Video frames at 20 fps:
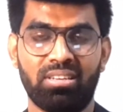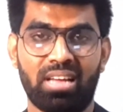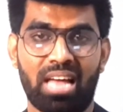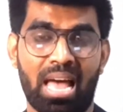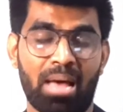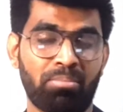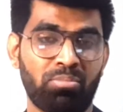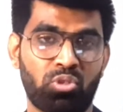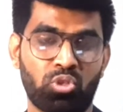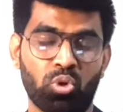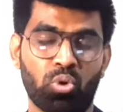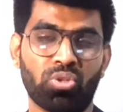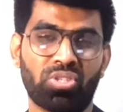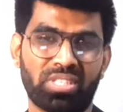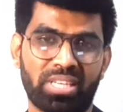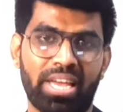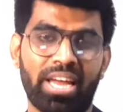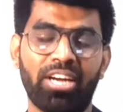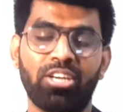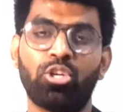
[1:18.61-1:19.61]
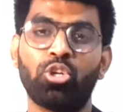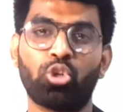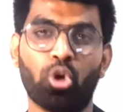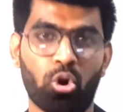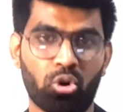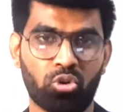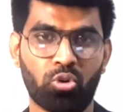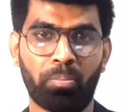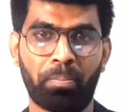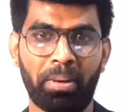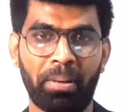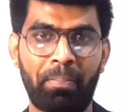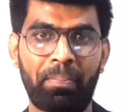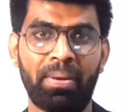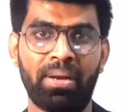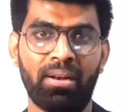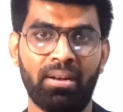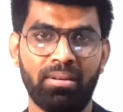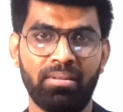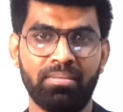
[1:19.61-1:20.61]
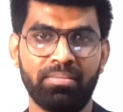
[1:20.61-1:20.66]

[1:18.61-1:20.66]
I am so scared to talk to people.